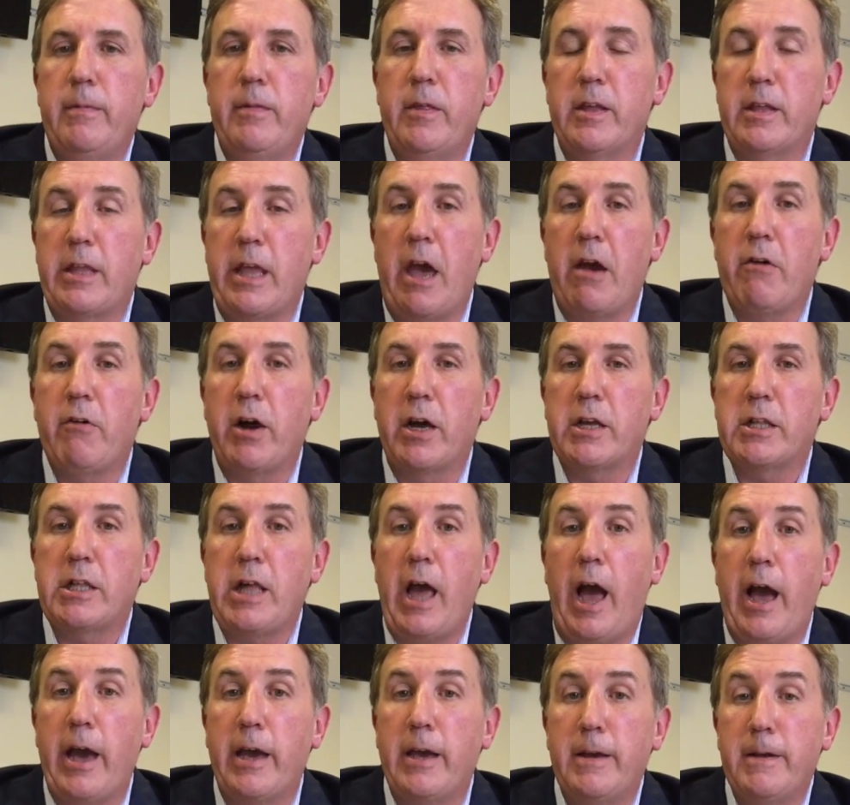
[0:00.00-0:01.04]
that, dare I
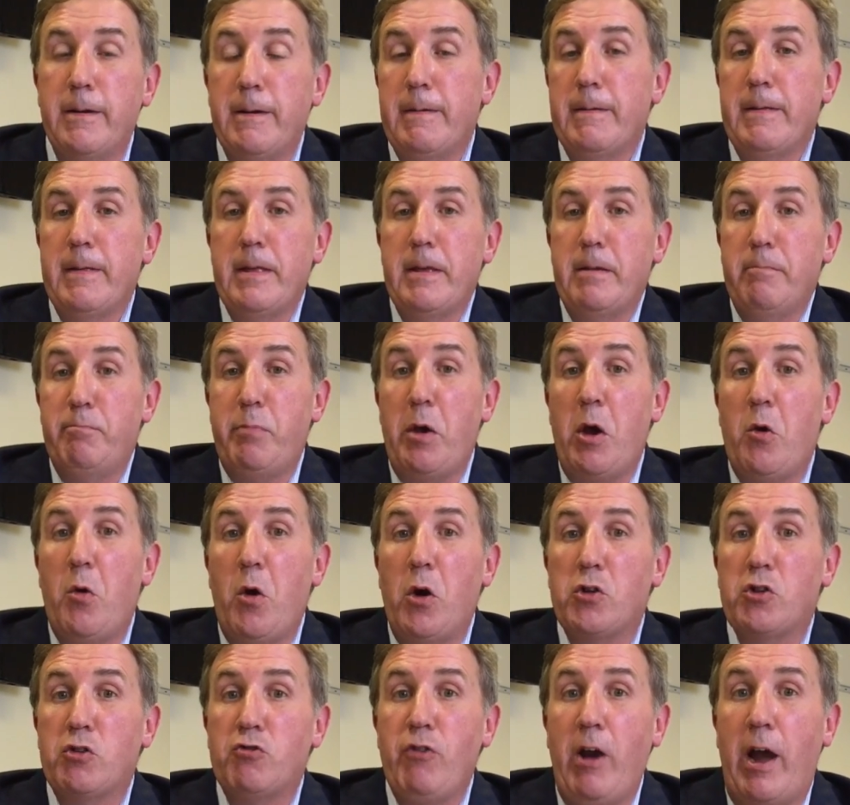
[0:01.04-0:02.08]
say, built
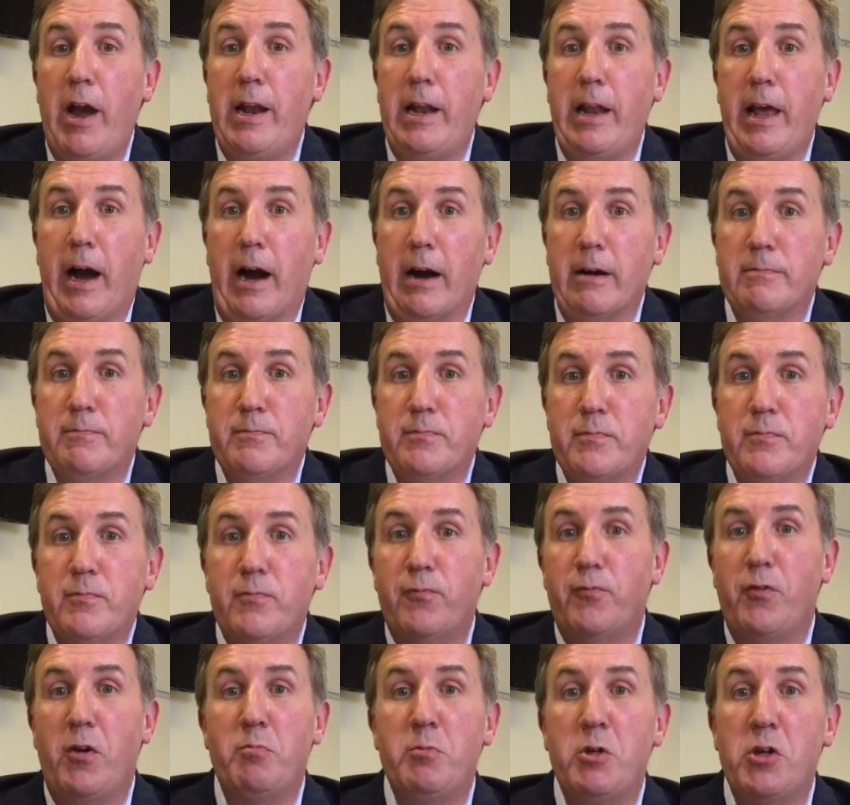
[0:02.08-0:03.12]
Australia
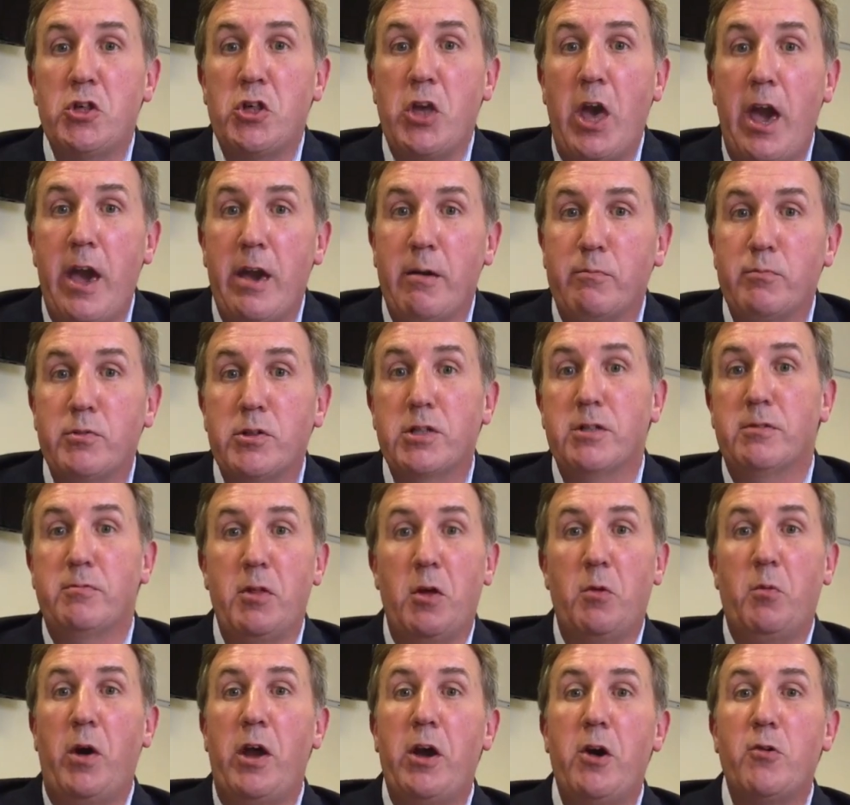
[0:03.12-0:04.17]
from the ships
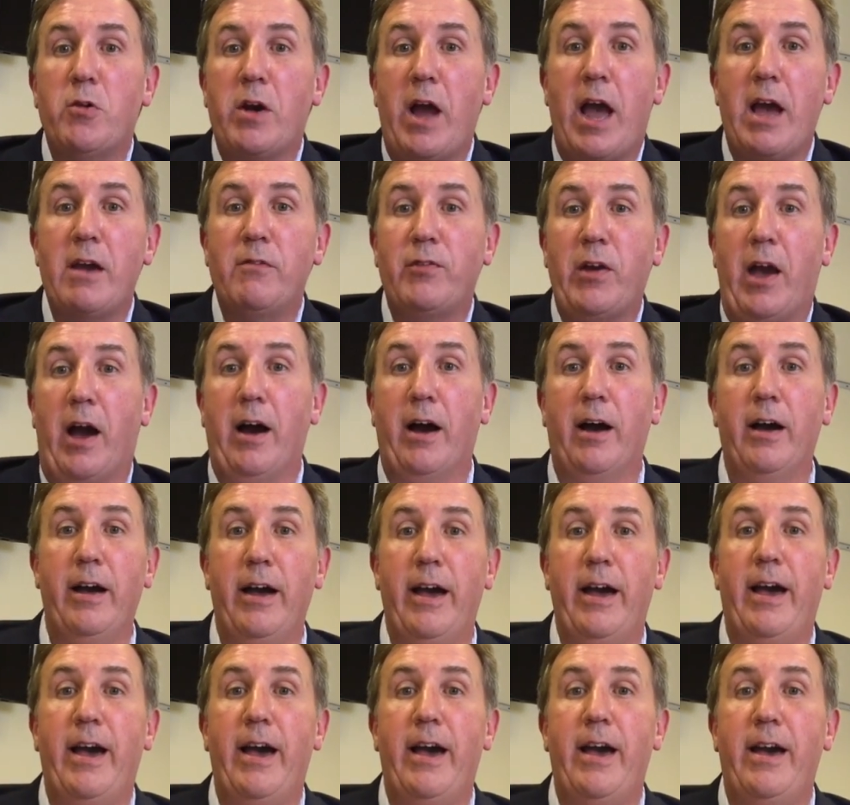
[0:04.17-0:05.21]
that we all gave you.
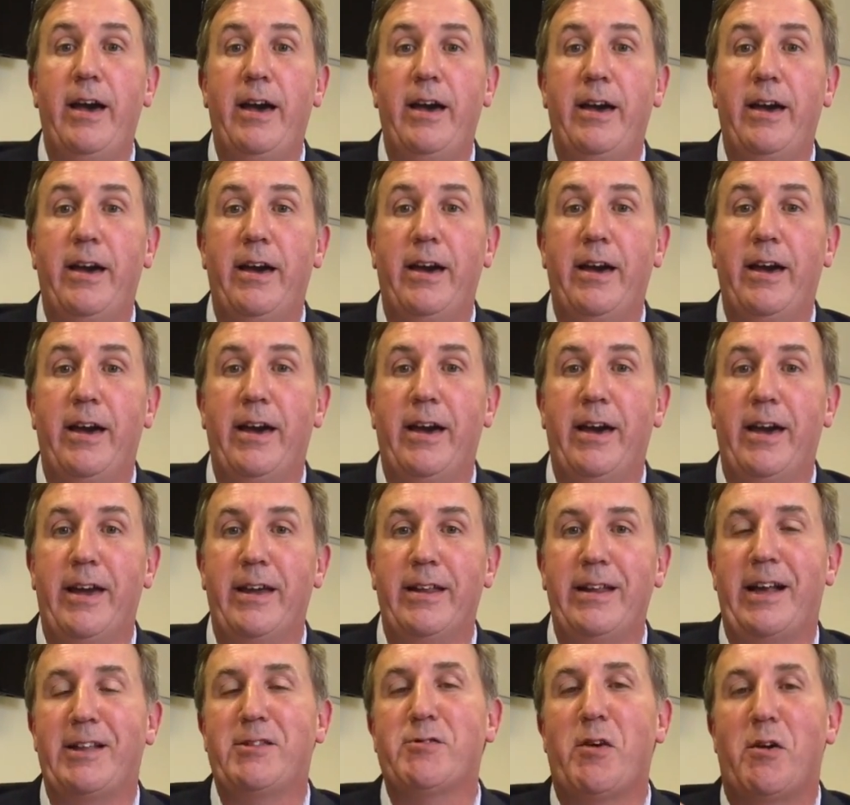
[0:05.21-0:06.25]
Hey,
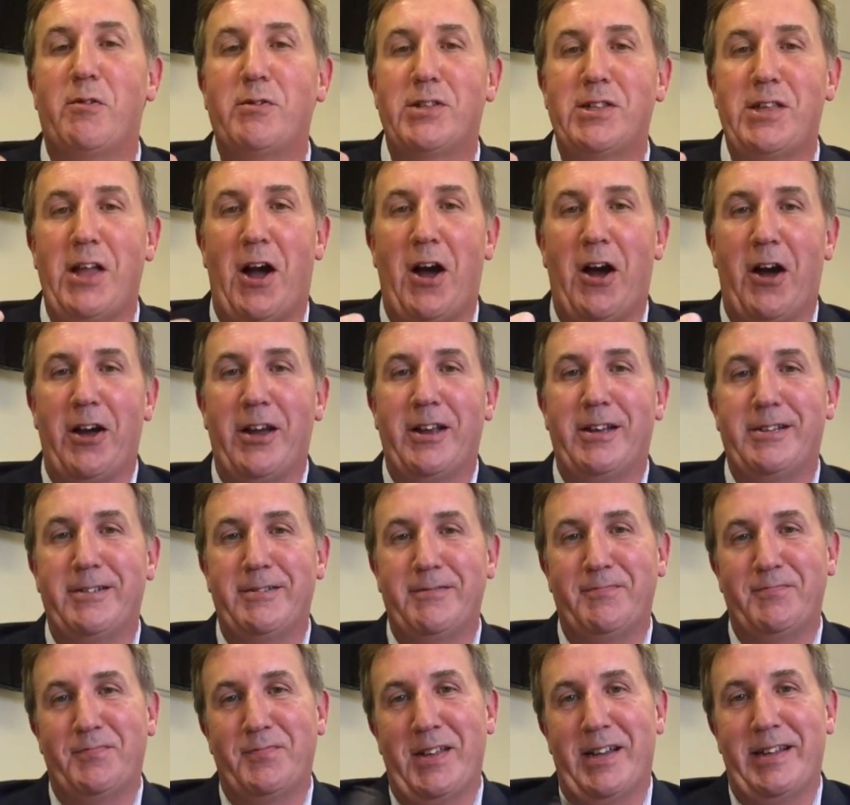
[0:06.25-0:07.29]
that's where we started,
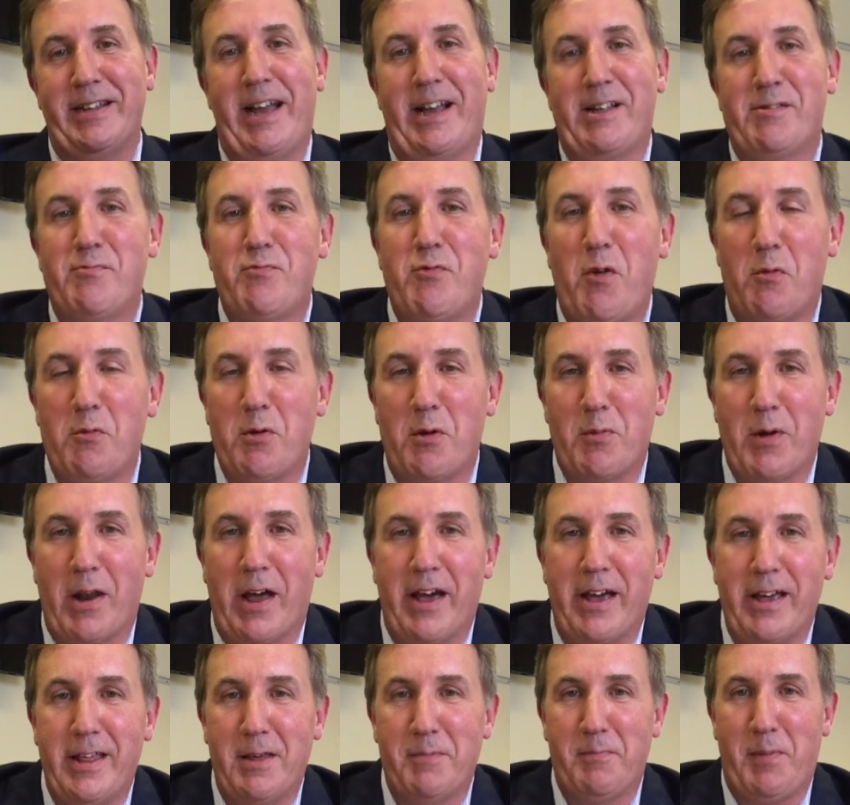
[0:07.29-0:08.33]
and that's
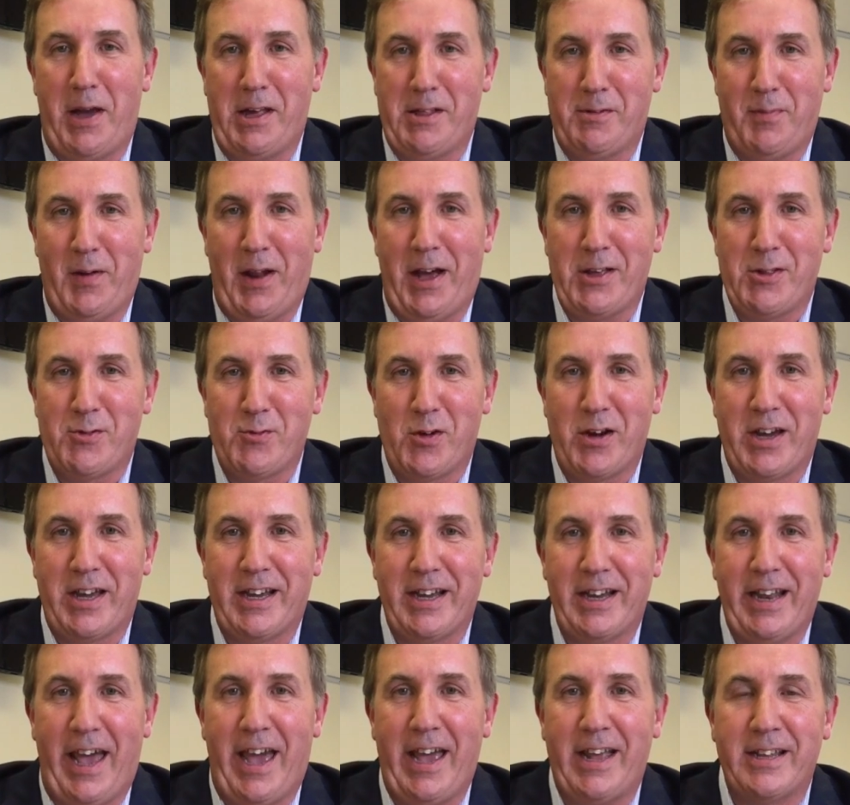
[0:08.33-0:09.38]
probably the best place we
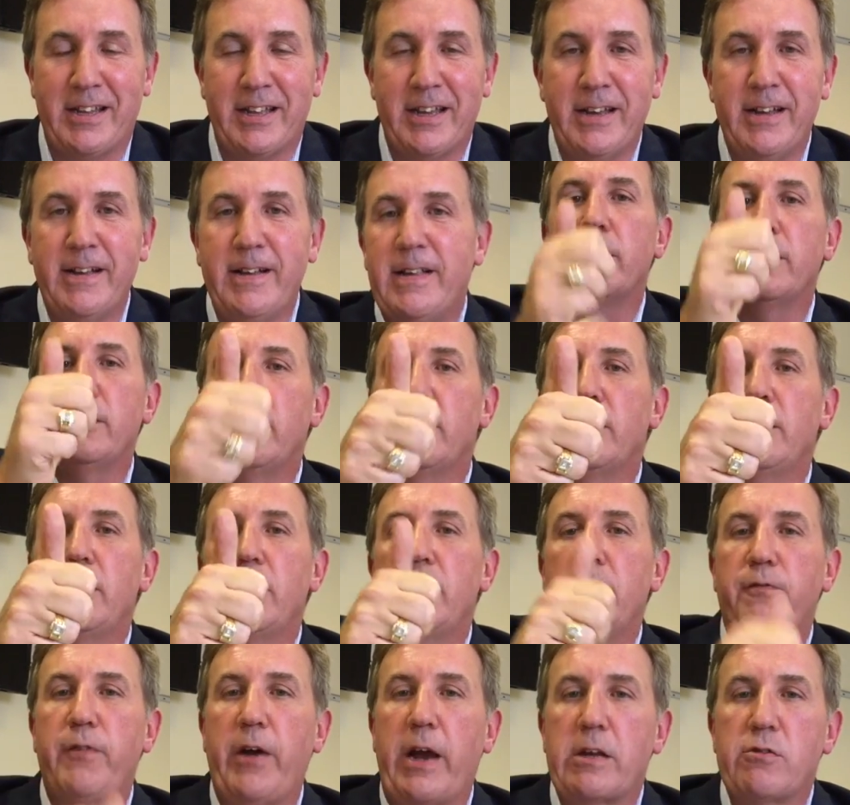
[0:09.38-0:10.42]
could end.
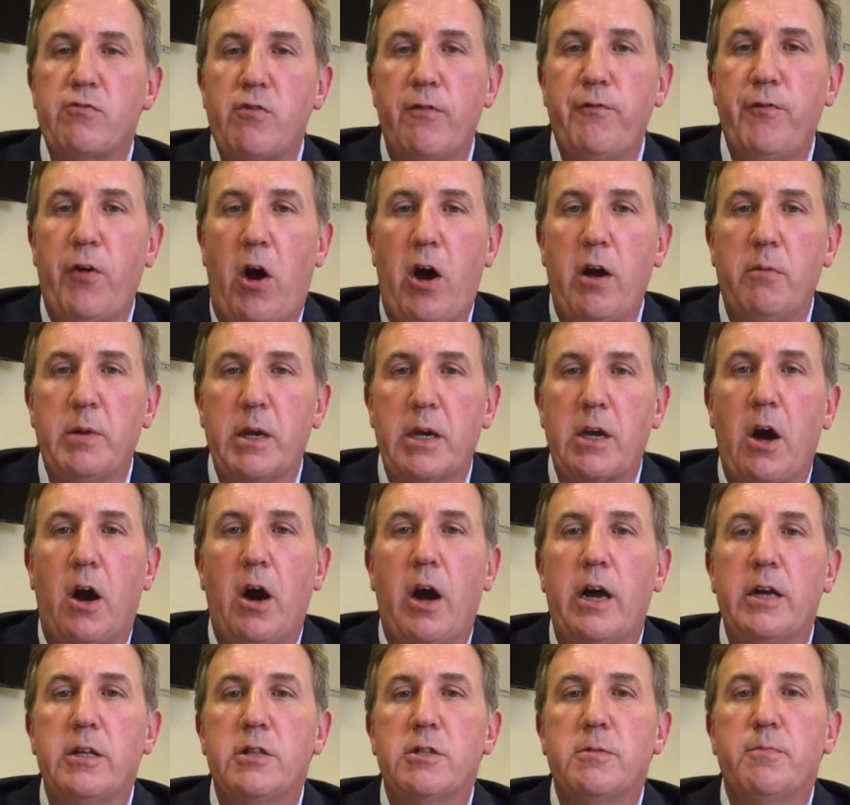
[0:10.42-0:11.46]
Thanks for inviting me,
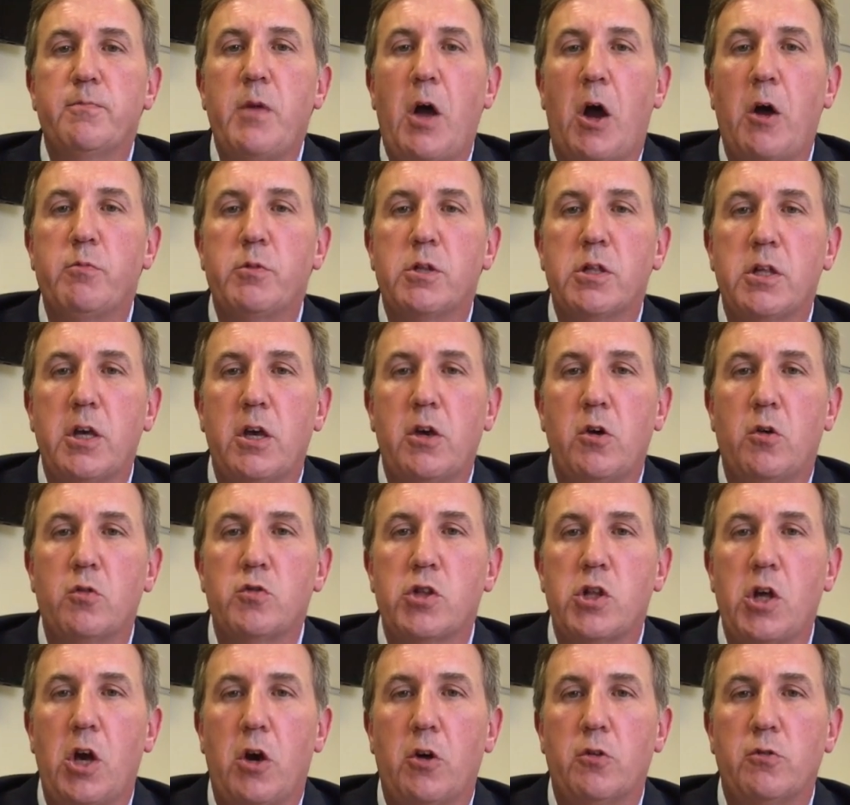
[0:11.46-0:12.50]
guys. Hope to see you all
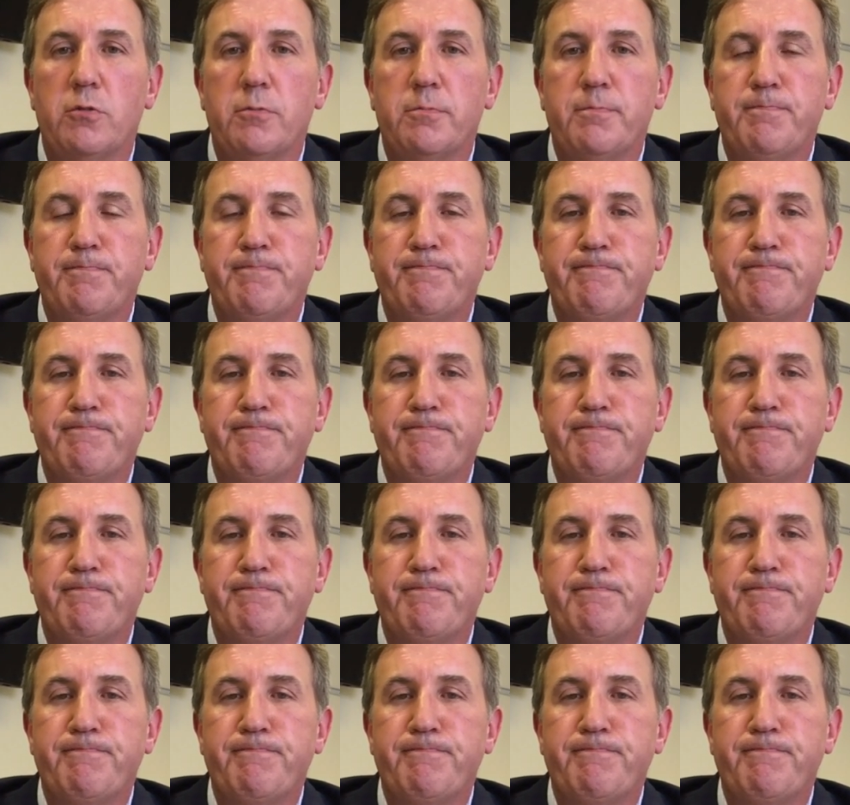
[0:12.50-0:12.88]
soon.